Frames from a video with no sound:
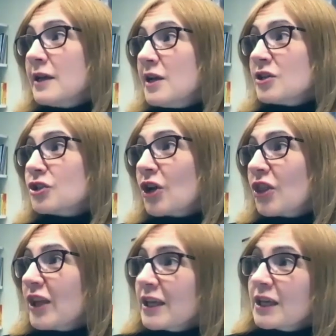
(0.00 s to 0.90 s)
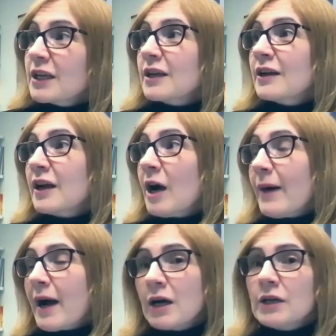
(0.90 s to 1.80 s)
start thinking
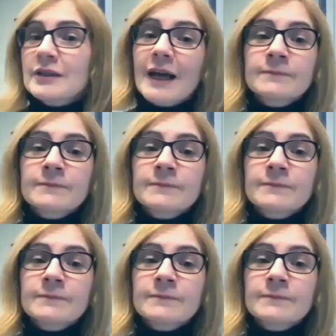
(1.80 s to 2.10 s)
about like,